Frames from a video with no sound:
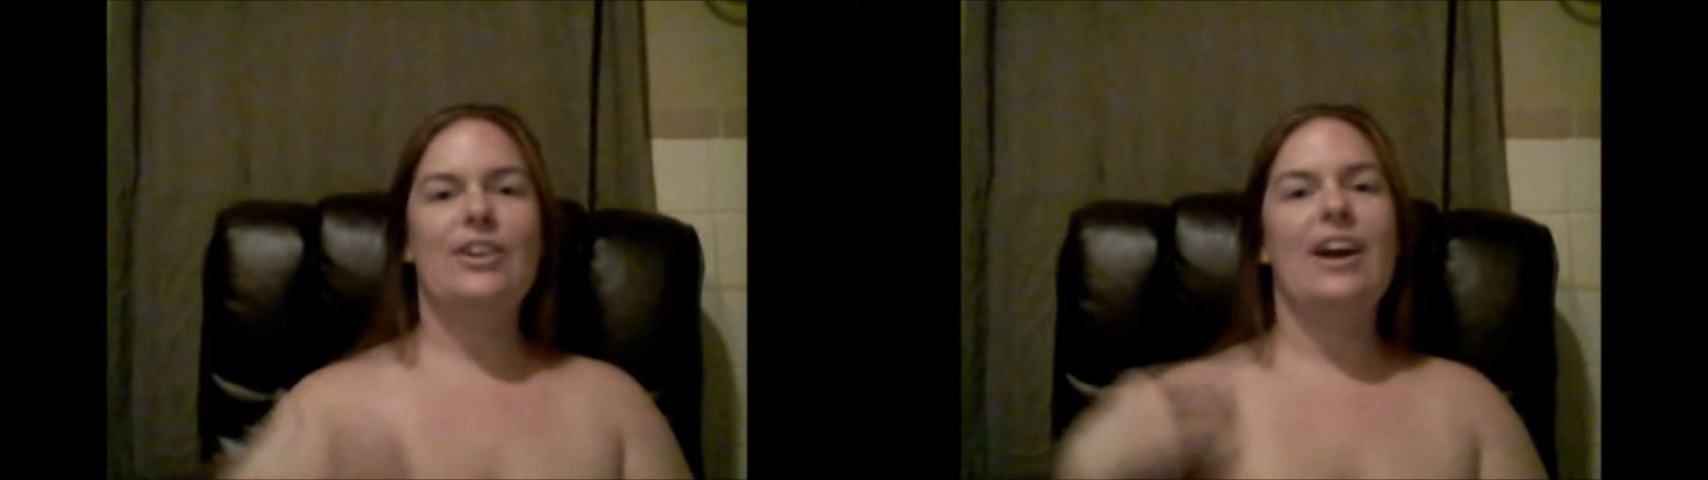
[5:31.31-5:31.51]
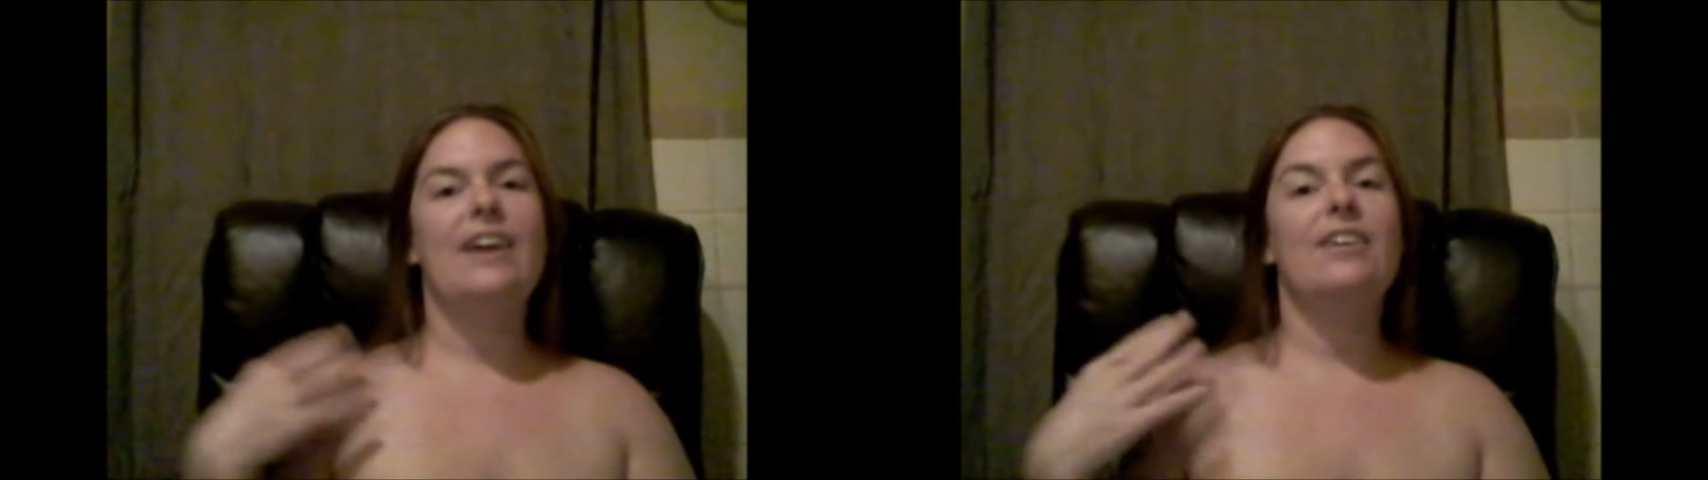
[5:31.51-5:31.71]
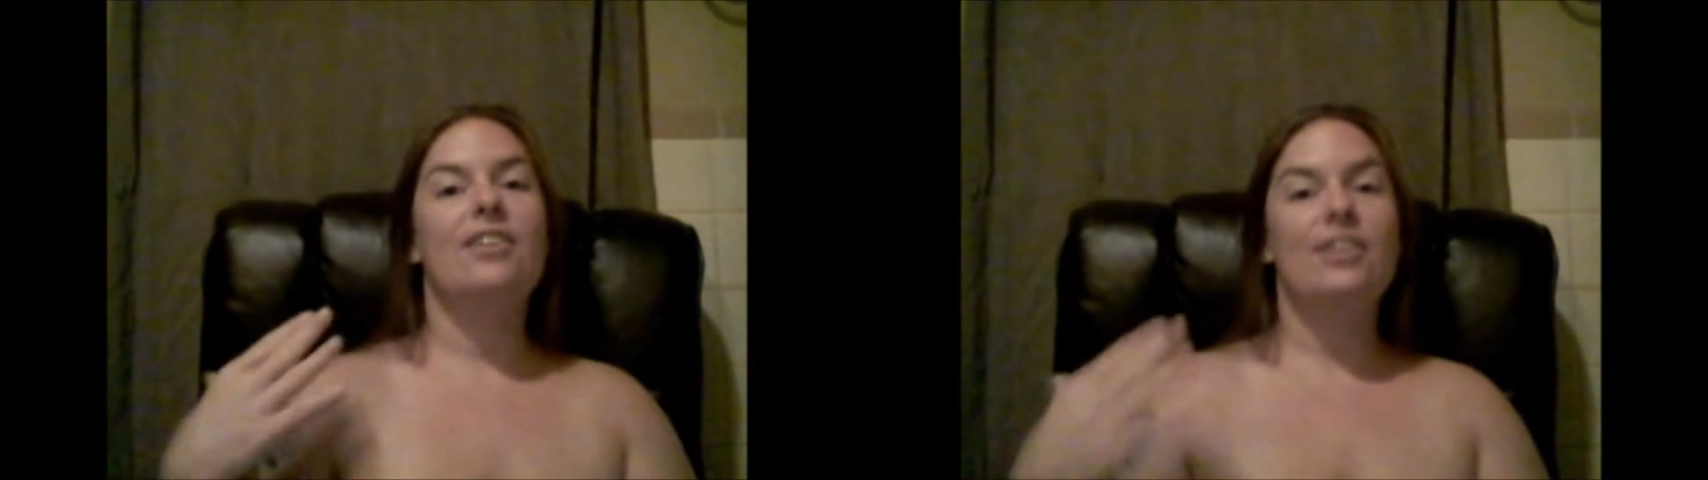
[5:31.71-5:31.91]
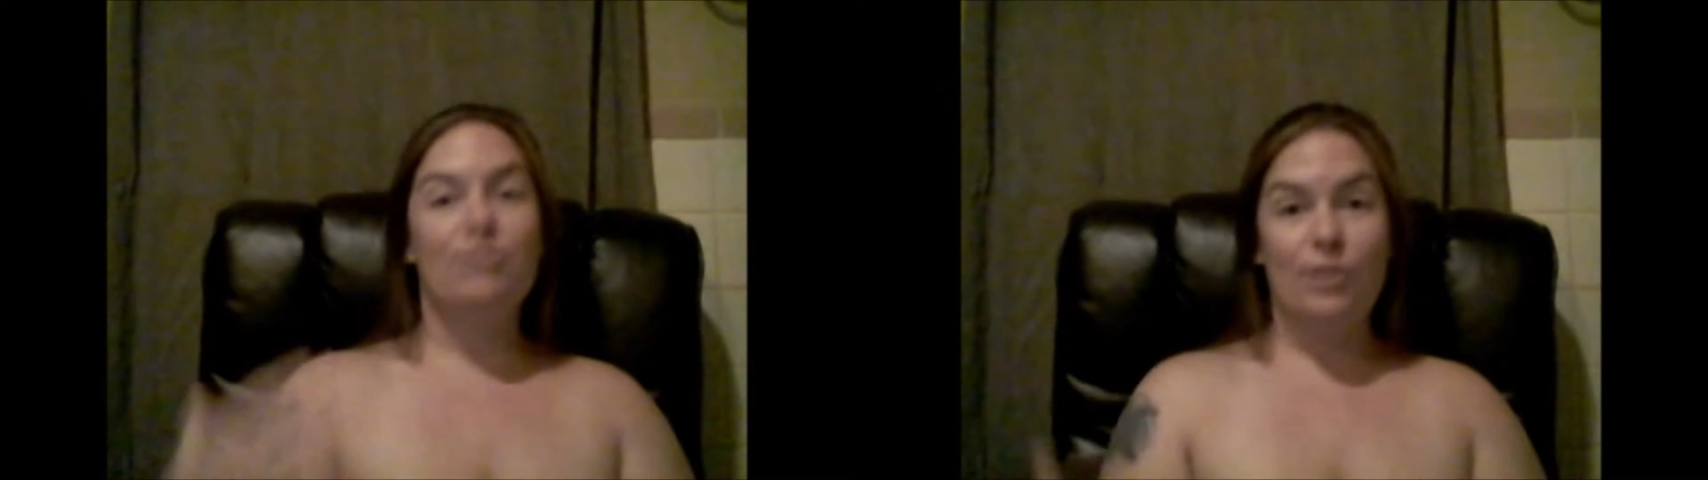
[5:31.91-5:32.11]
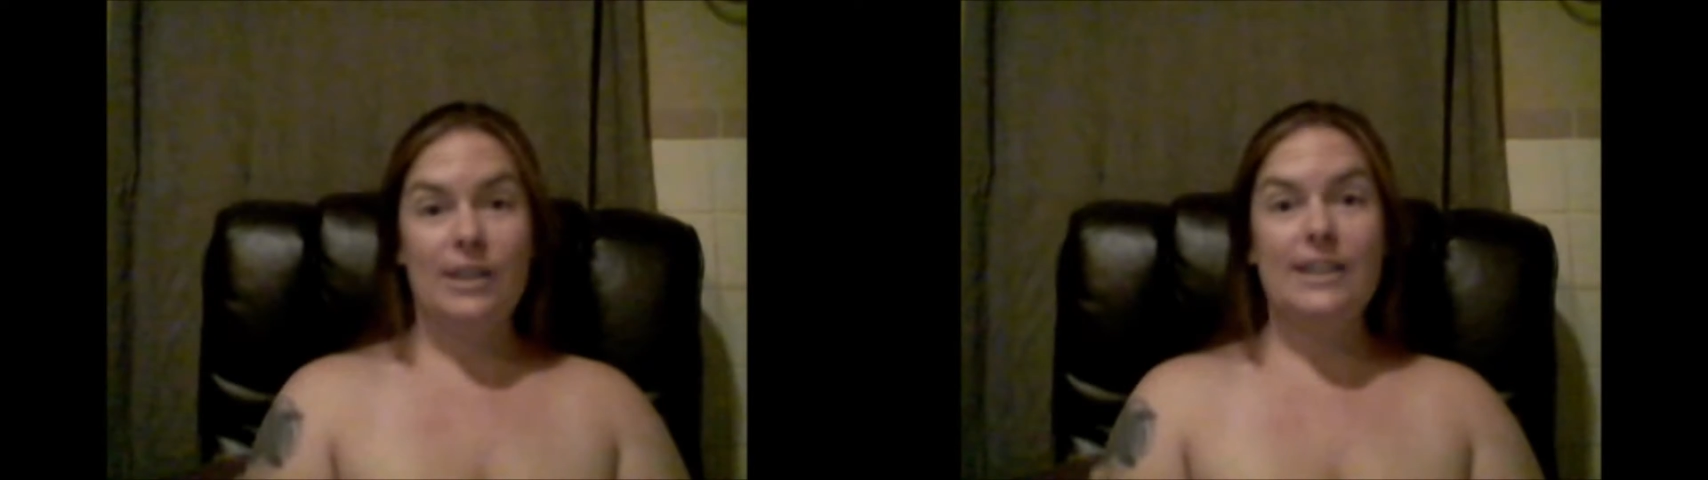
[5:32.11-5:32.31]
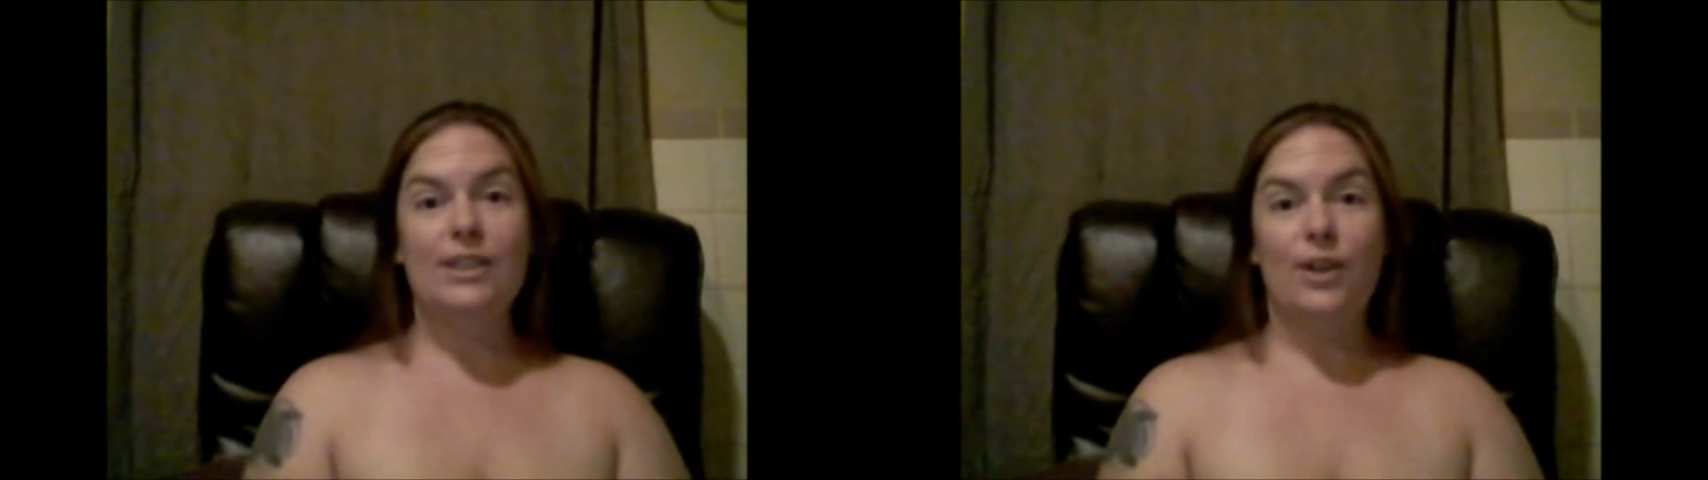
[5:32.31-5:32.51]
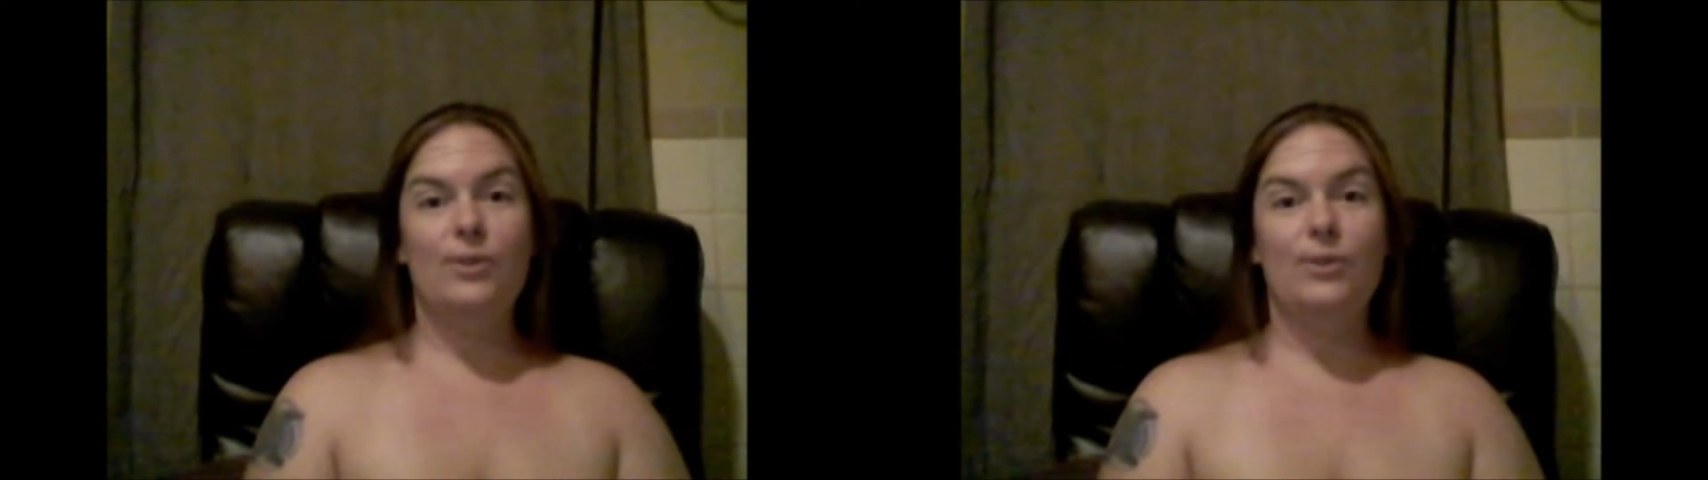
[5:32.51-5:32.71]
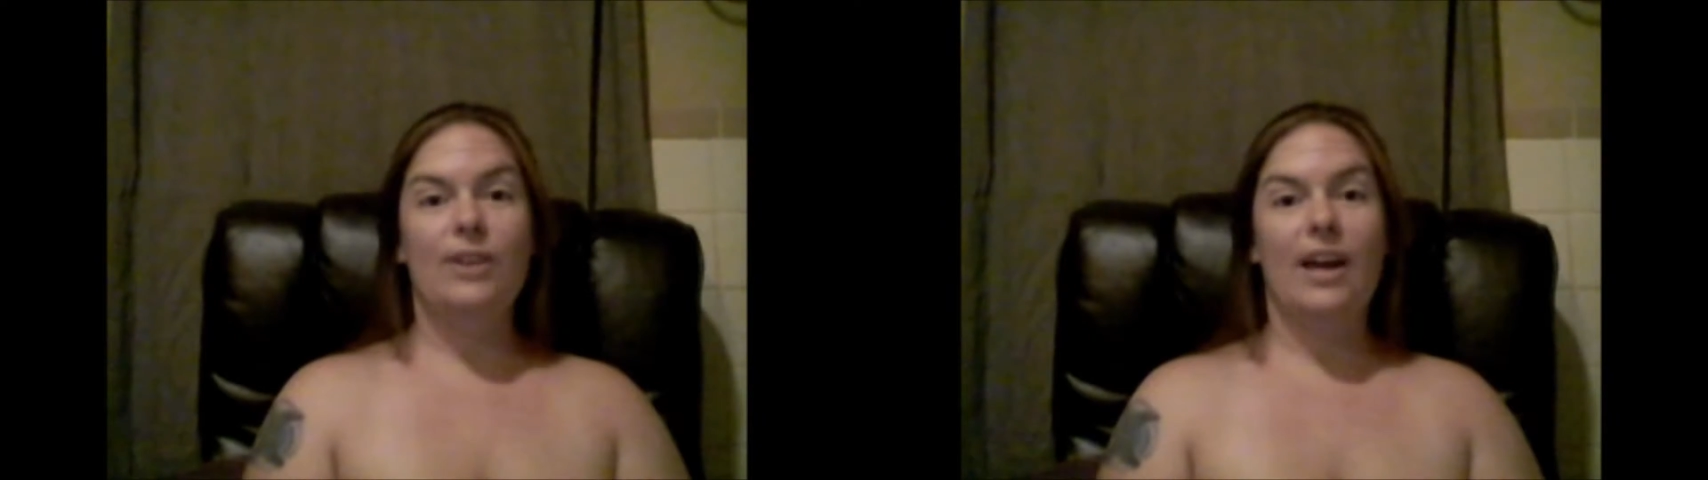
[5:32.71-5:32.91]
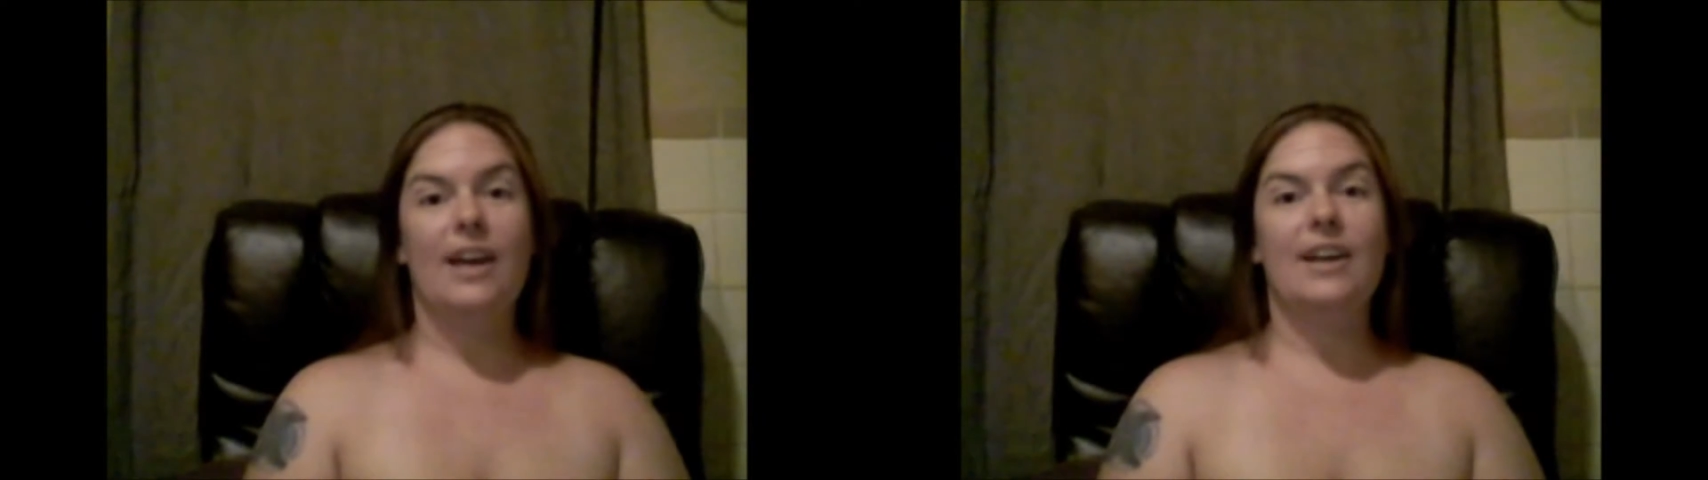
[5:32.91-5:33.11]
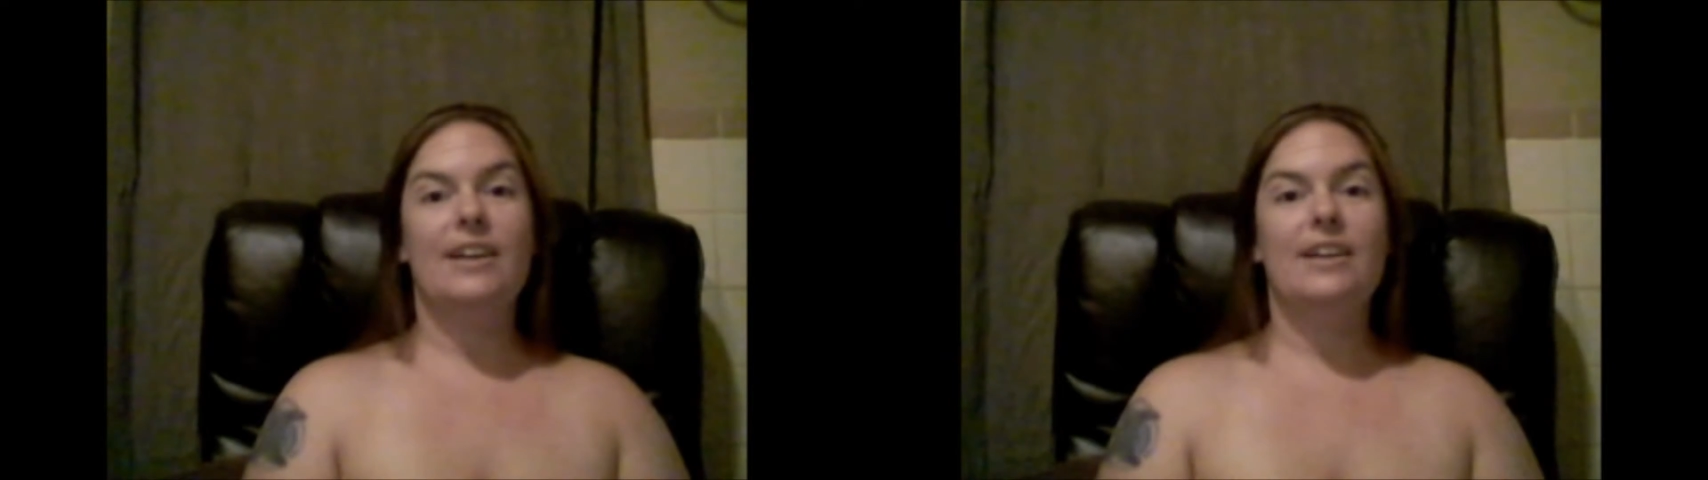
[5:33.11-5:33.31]
I had already really known,
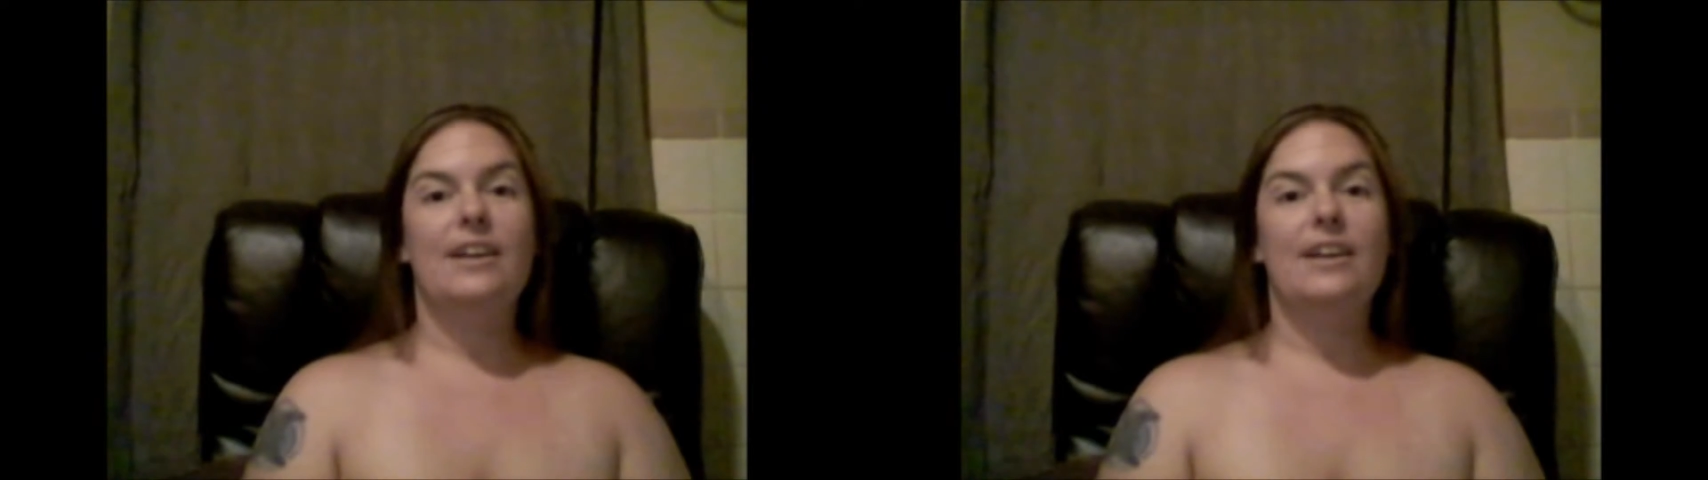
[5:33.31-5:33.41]
like,